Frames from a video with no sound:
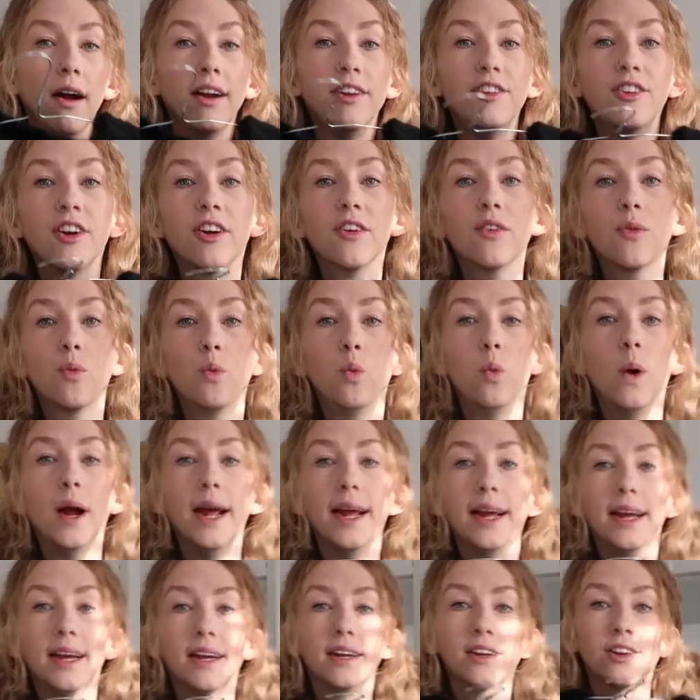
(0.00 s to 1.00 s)
I just
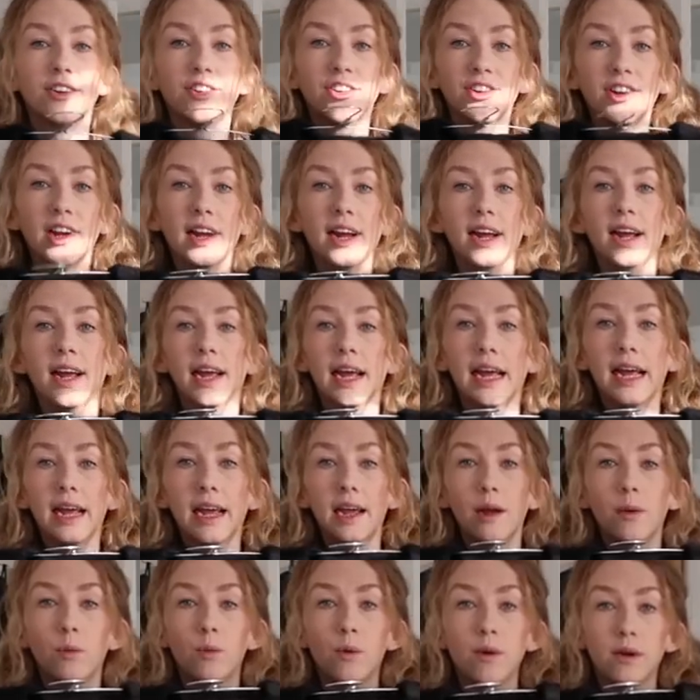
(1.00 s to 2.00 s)
wish
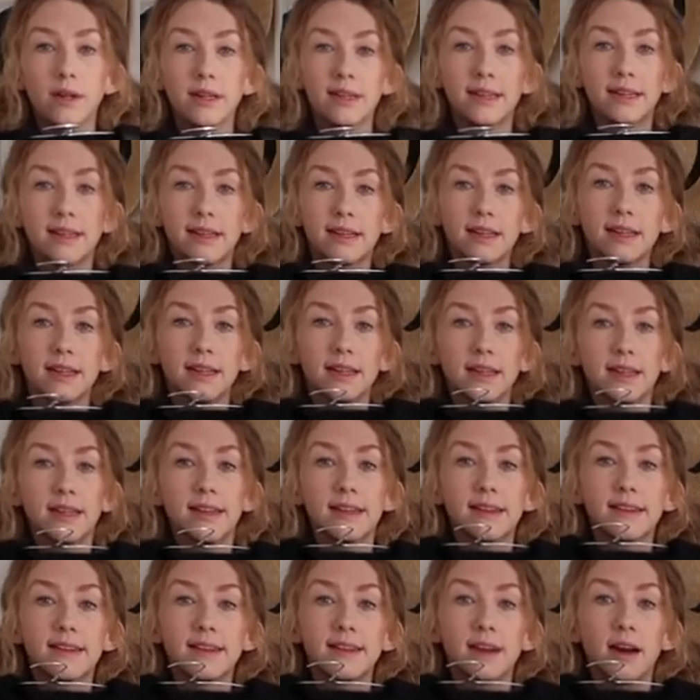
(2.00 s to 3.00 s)
it was
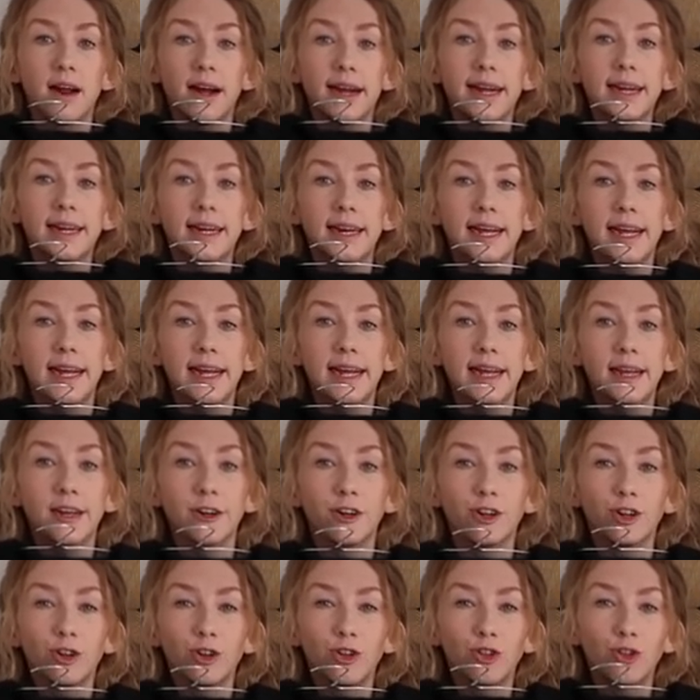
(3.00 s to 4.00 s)
slightly
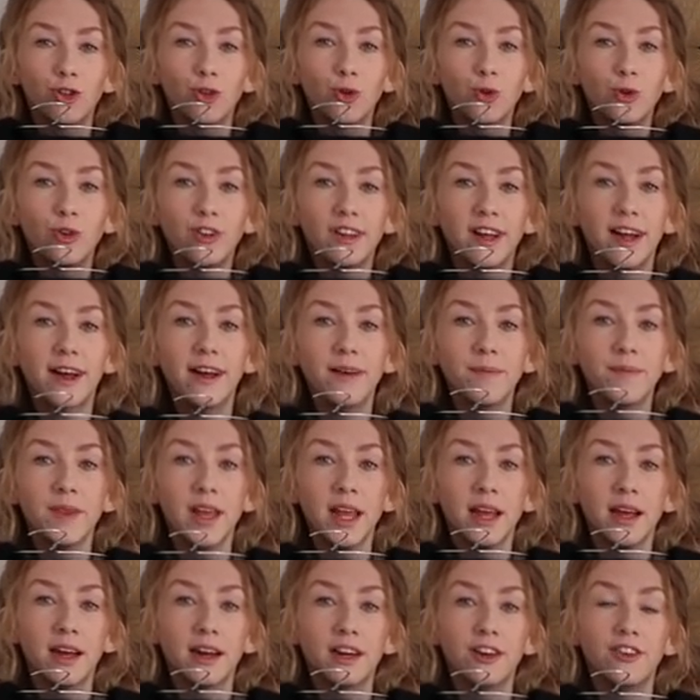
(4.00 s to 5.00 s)
shorter.
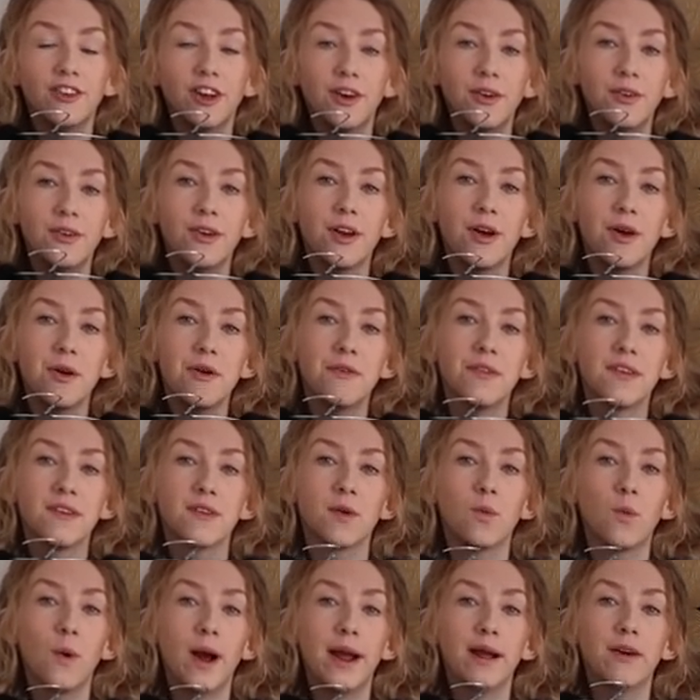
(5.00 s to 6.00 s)
I don't know if there's
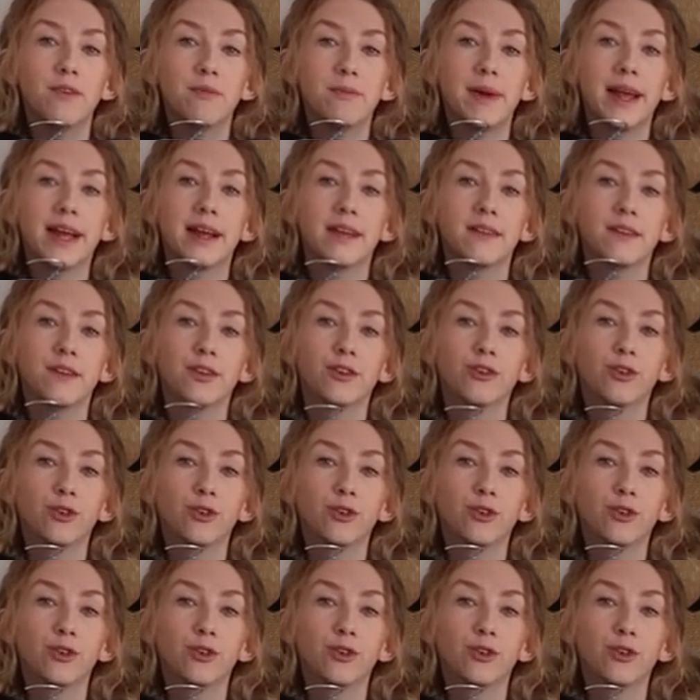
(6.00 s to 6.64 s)
a way of making this